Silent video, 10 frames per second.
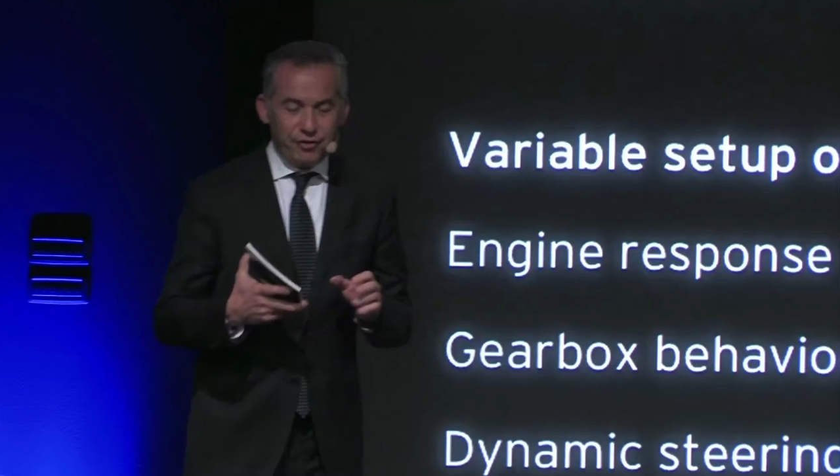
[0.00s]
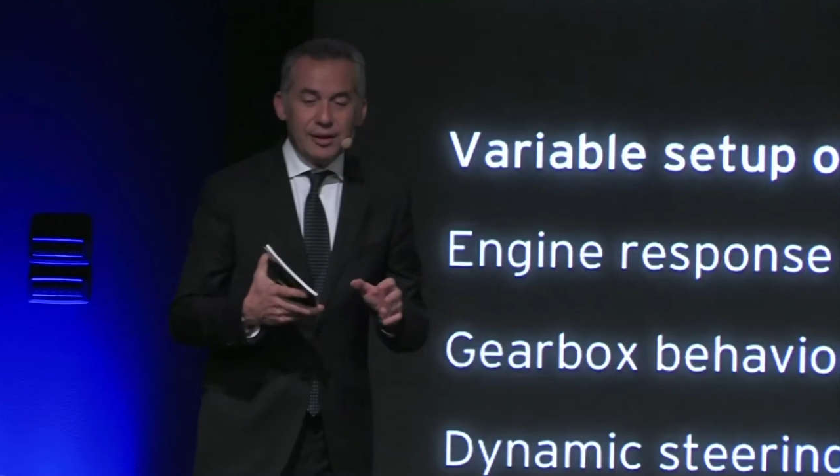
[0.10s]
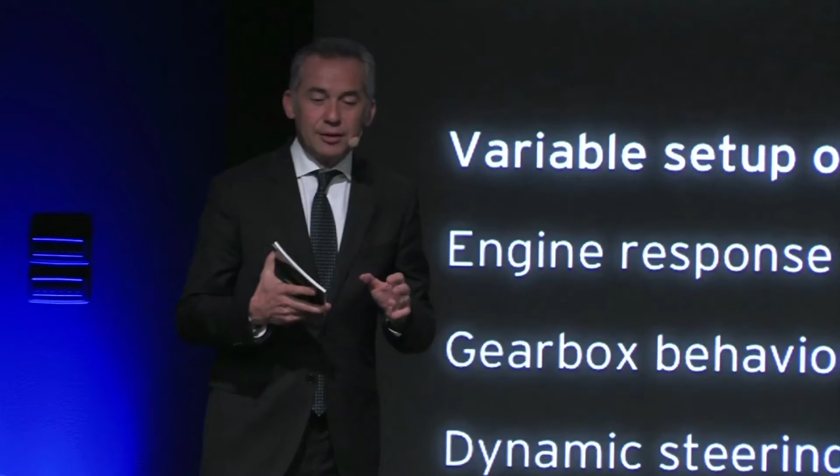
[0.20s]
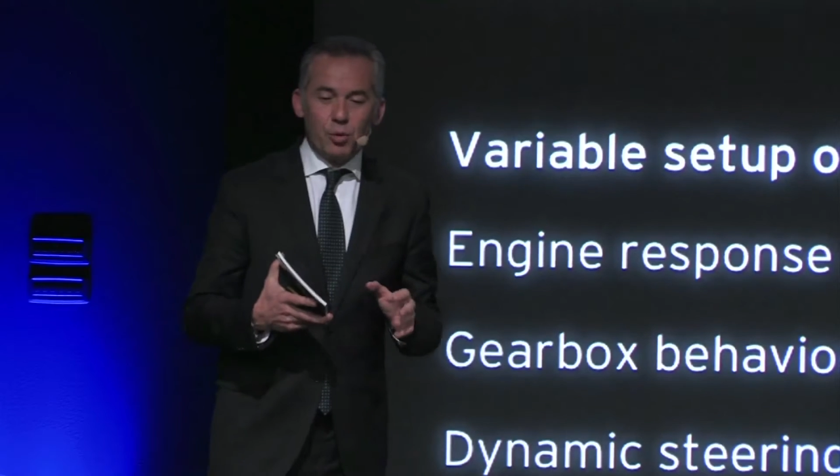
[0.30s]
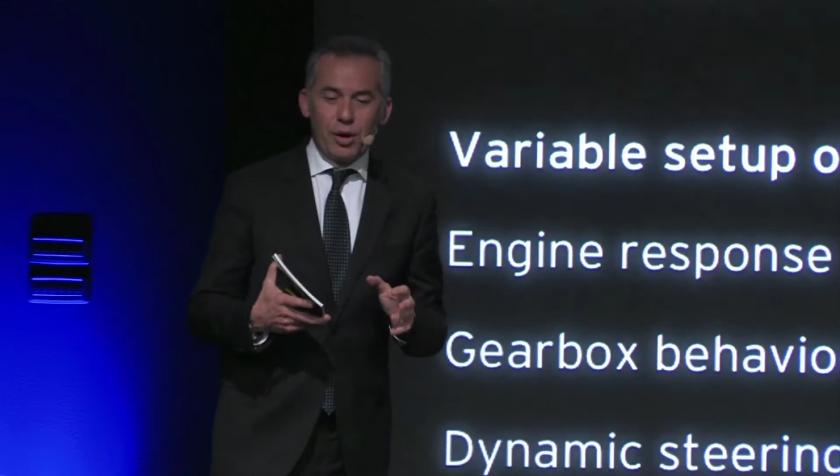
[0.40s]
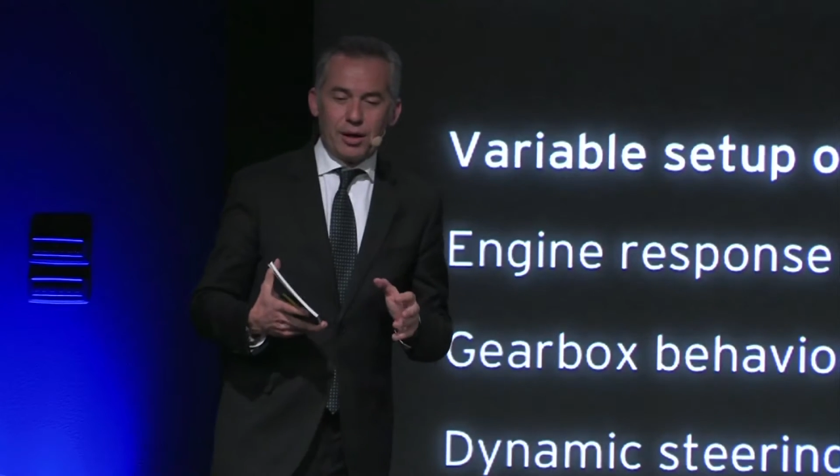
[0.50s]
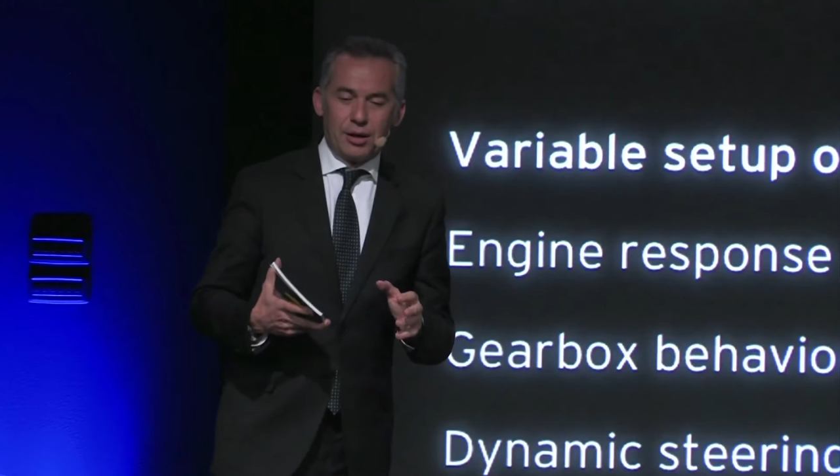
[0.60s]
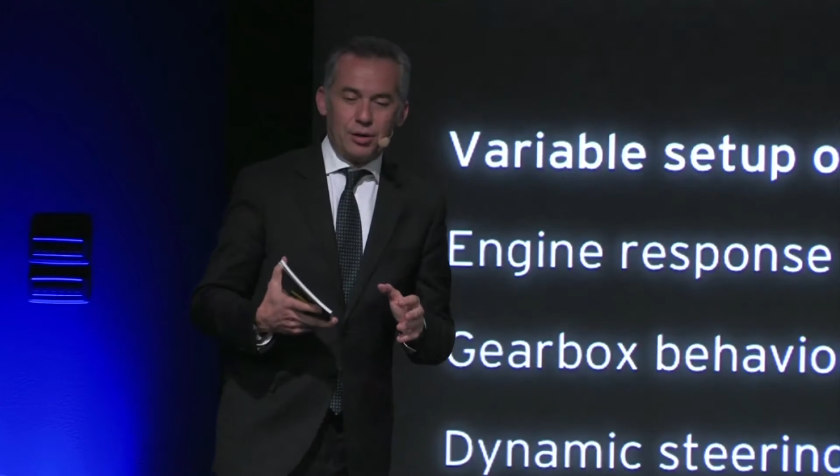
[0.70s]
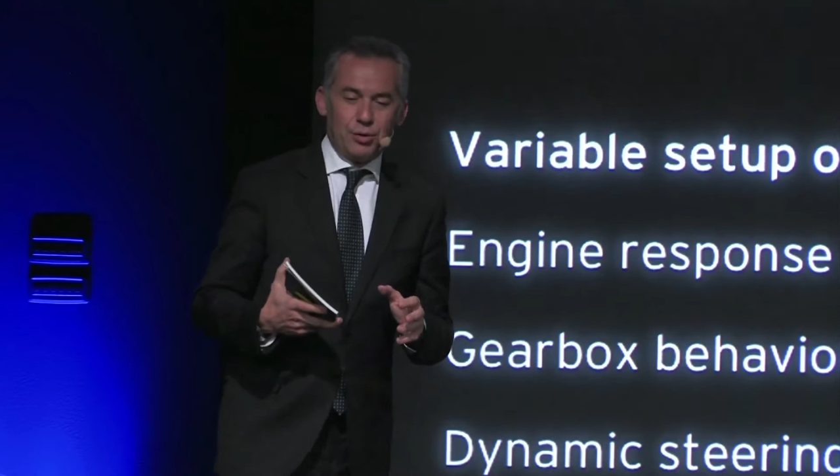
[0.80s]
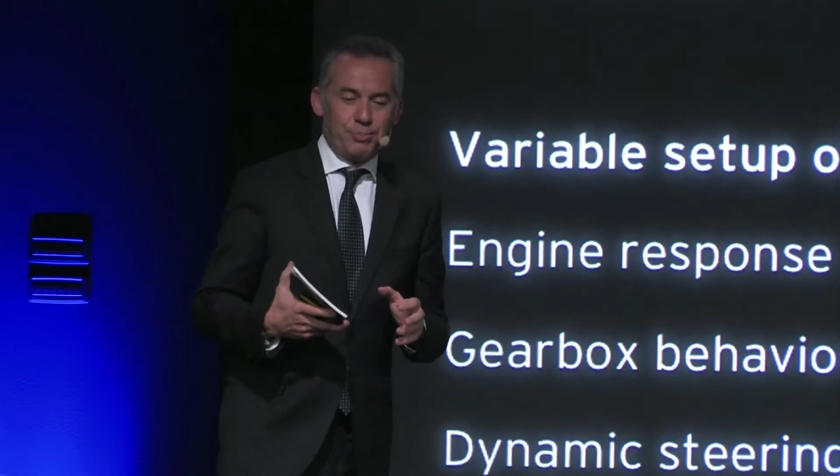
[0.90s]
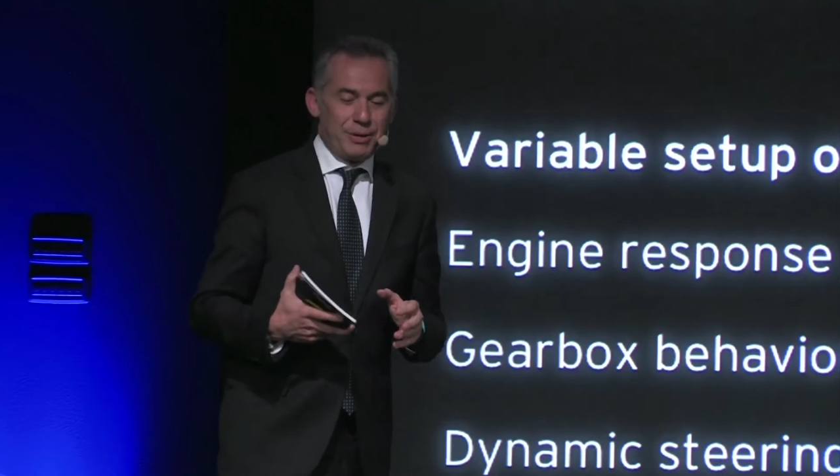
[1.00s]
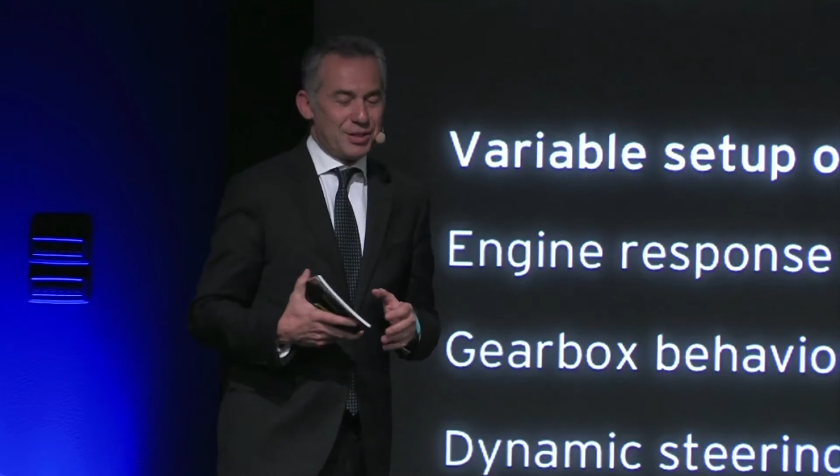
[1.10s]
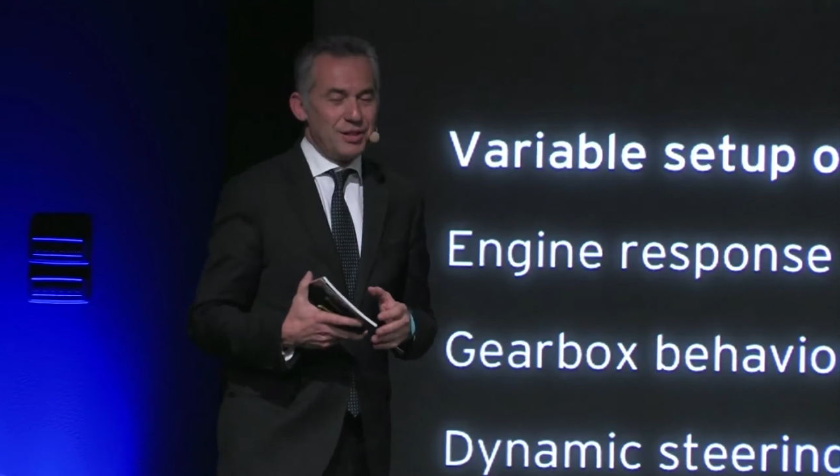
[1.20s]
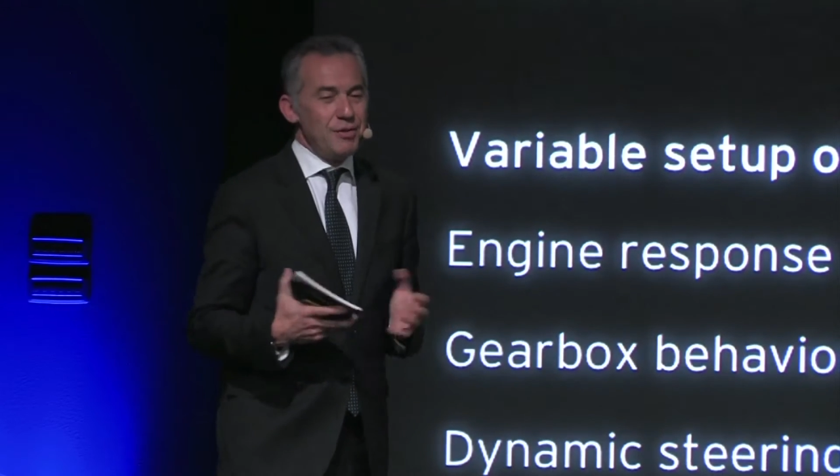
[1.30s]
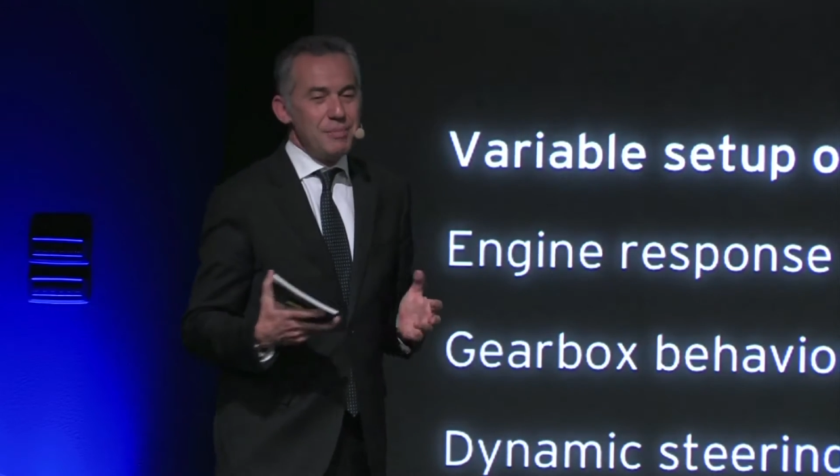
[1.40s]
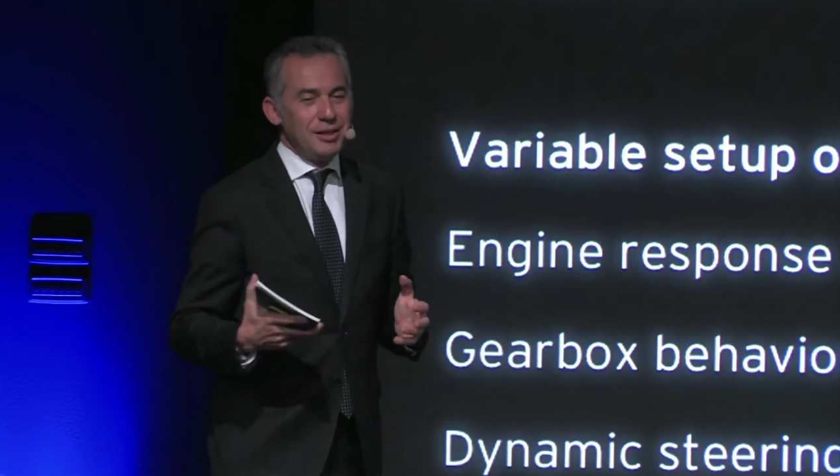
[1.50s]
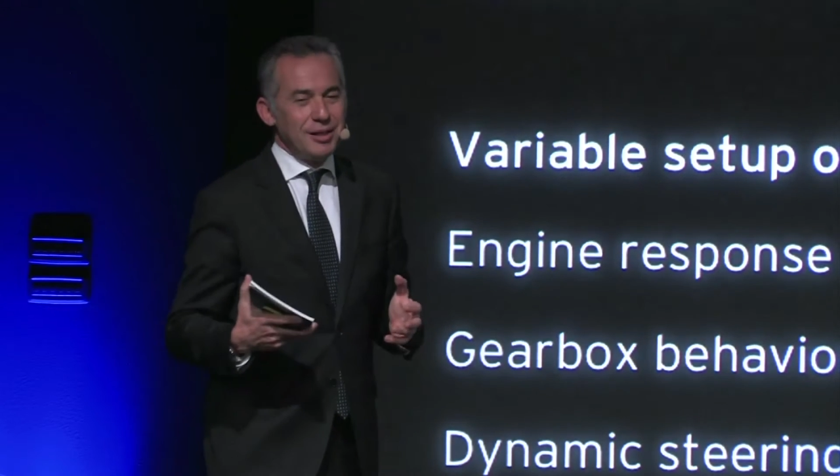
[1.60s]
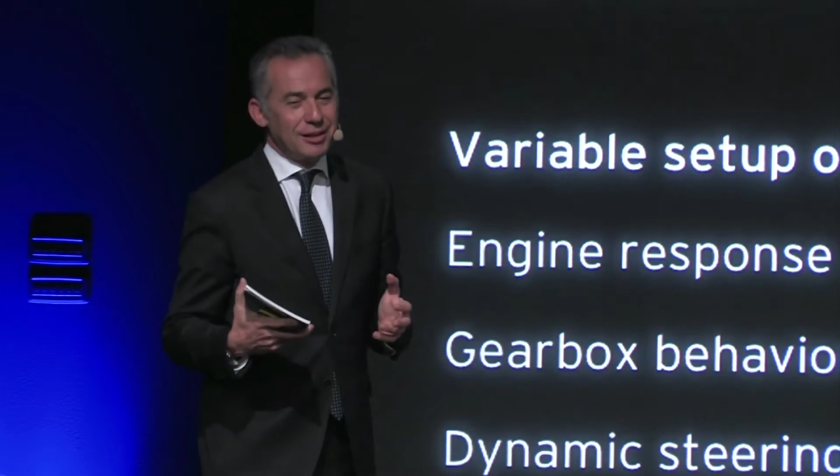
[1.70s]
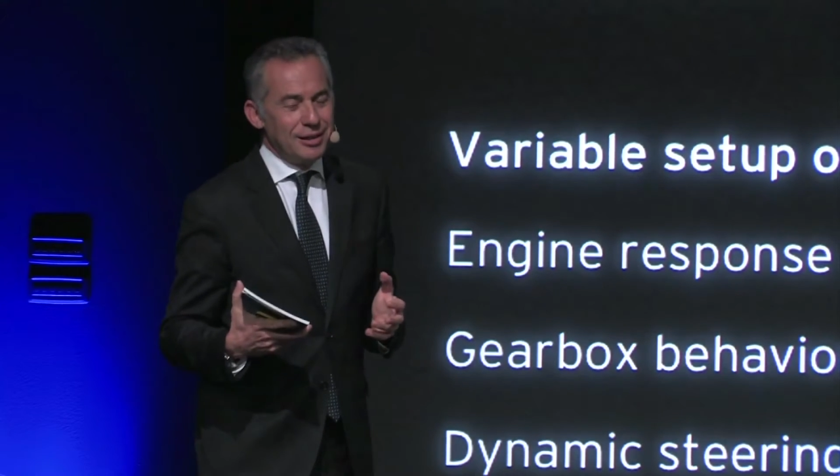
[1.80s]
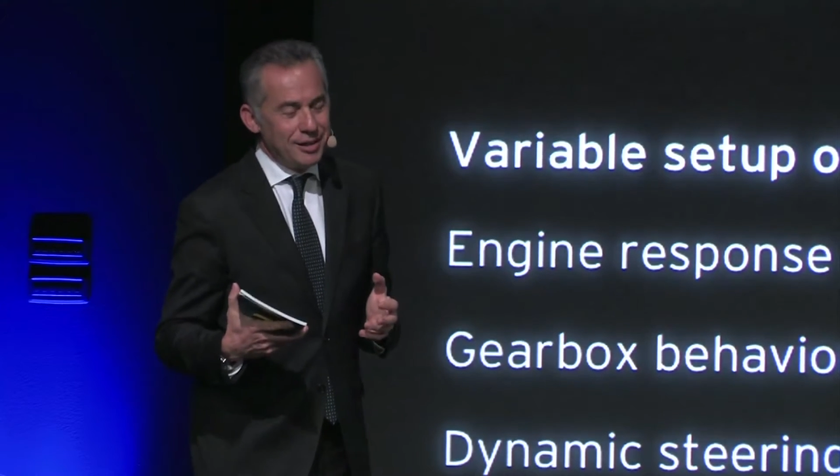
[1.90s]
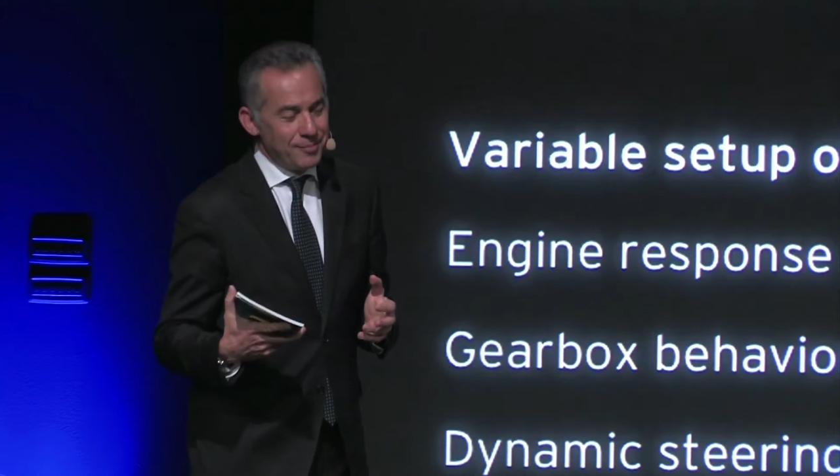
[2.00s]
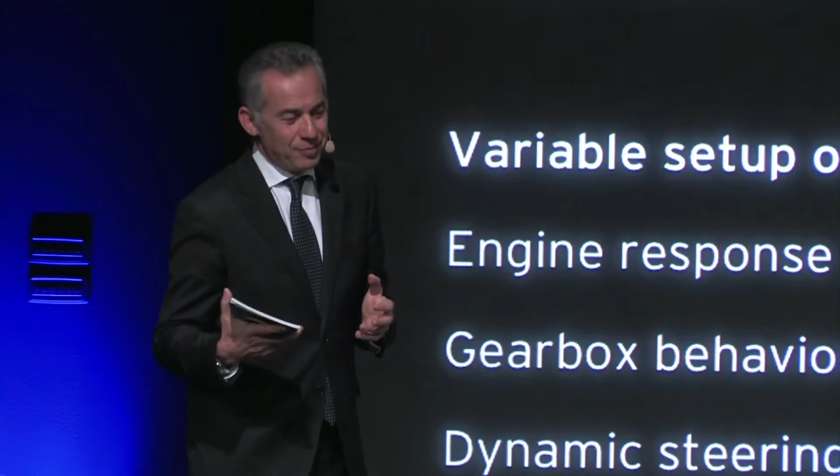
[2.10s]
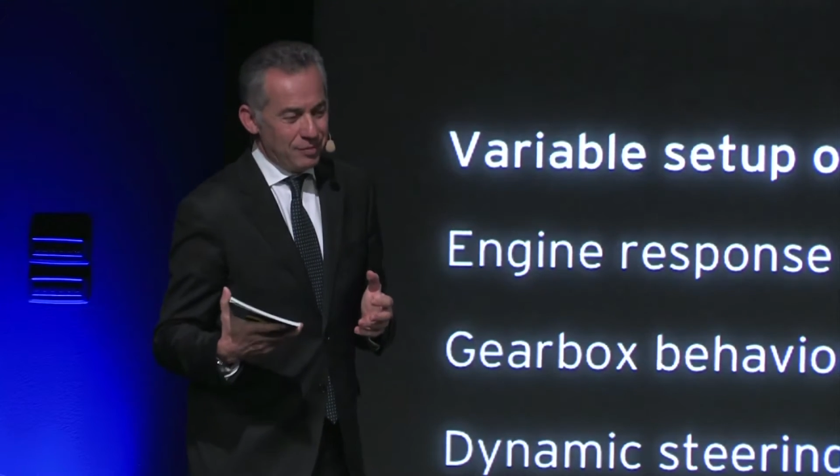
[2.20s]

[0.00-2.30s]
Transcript: field where you perceive immediately